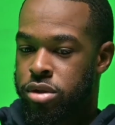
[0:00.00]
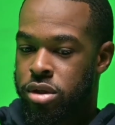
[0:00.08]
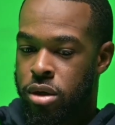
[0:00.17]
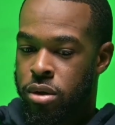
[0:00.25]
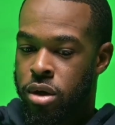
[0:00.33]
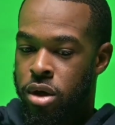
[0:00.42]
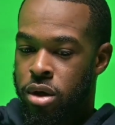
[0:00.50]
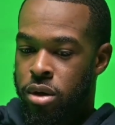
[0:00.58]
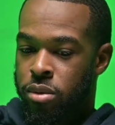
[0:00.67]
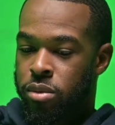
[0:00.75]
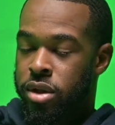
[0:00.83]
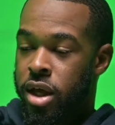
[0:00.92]
So
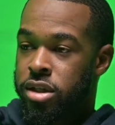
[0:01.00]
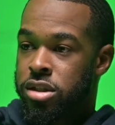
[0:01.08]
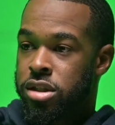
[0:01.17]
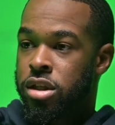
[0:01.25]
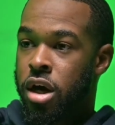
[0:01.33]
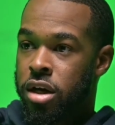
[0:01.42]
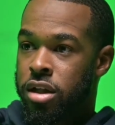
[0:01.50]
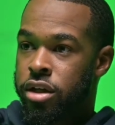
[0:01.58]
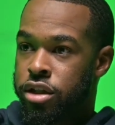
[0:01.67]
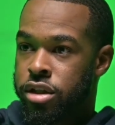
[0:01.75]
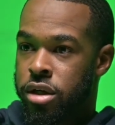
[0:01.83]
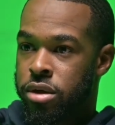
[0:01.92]
when they start their
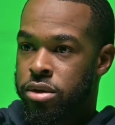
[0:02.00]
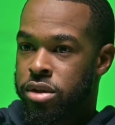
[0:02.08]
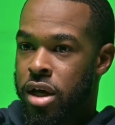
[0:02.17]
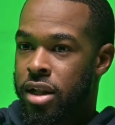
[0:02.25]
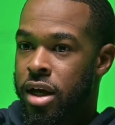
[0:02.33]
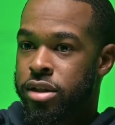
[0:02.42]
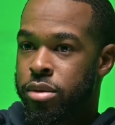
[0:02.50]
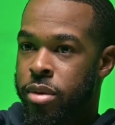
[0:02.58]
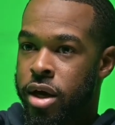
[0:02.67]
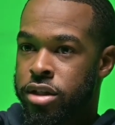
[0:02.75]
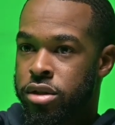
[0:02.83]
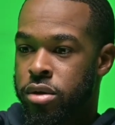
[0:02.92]
shows, I like to
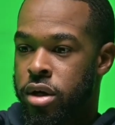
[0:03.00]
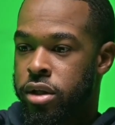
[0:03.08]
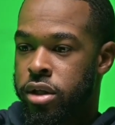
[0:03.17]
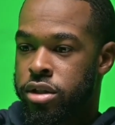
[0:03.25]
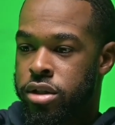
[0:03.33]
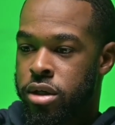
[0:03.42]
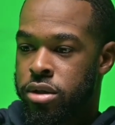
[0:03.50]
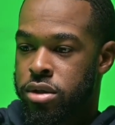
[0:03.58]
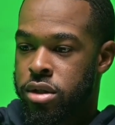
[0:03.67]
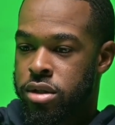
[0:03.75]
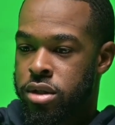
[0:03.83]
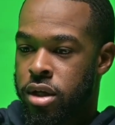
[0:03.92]
batch create their shows,
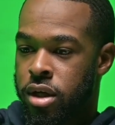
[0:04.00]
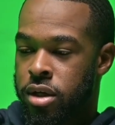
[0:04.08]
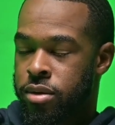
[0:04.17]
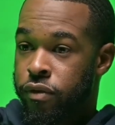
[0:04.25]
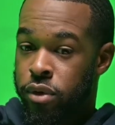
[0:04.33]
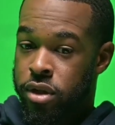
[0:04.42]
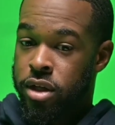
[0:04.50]
because then for the